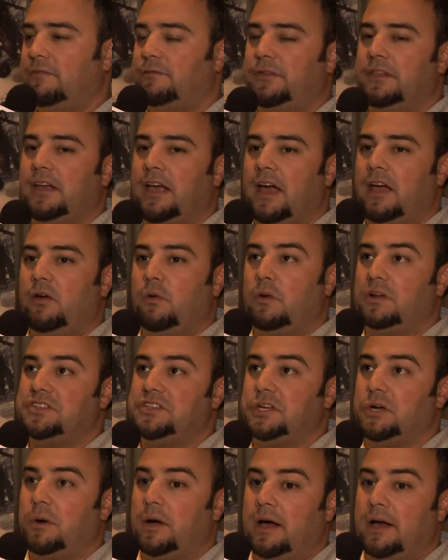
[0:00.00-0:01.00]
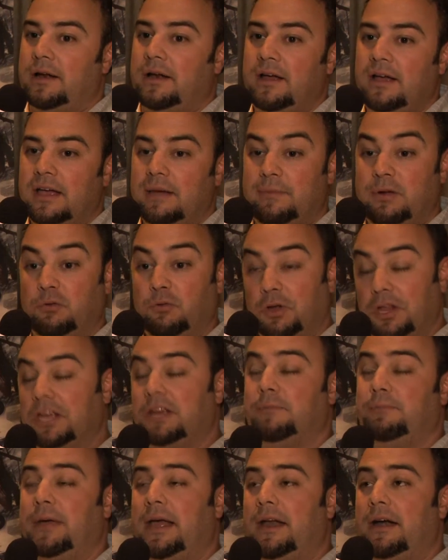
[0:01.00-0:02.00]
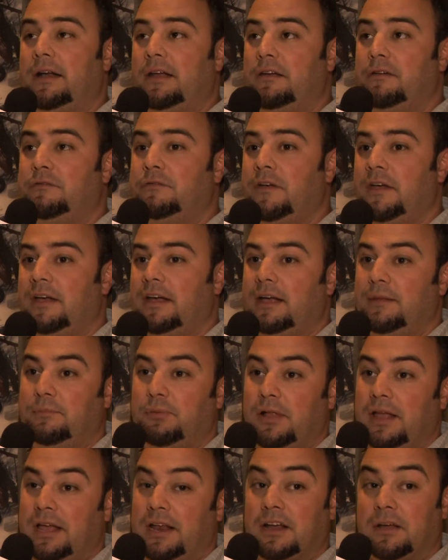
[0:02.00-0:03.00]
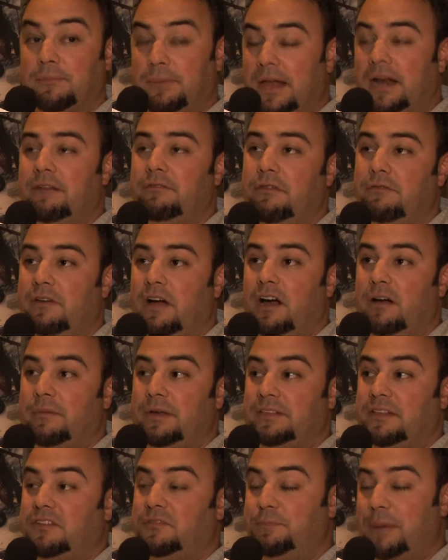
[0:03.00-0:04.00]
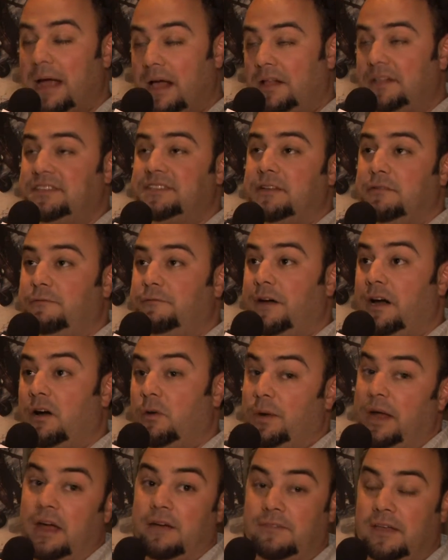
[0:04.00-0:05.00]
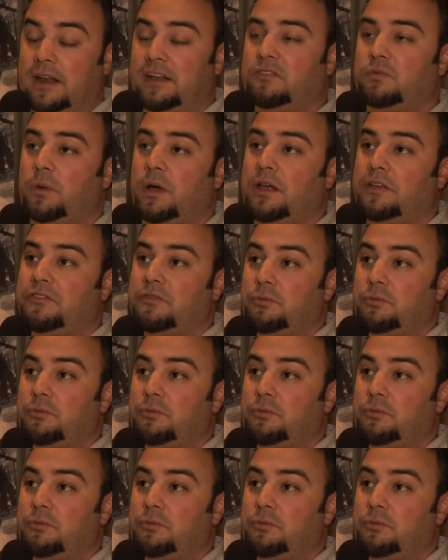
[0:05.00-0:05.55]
And for the guy who wants to go out and be really competitive and play in a competitive environment that's balanced and fair, we have that as well.